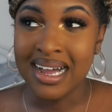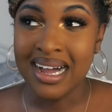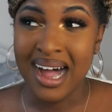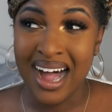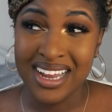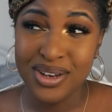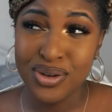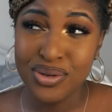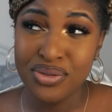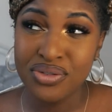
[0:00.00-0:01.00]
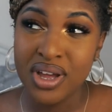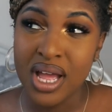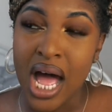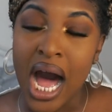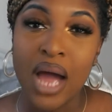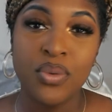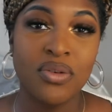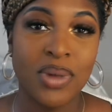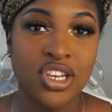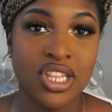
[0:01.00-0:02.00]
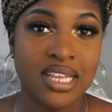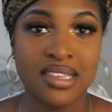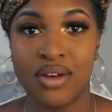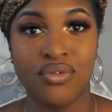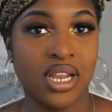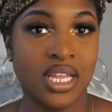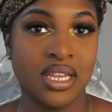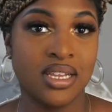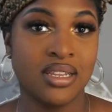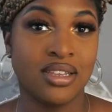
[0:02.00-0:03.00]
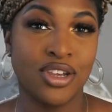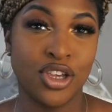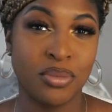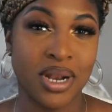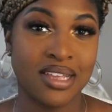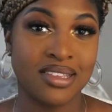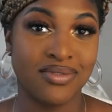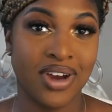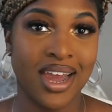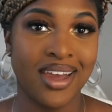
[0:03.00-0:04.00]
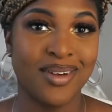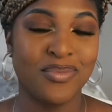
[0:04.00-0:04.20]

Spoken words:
kind of, I would imagine that's like really dehumanizing, right?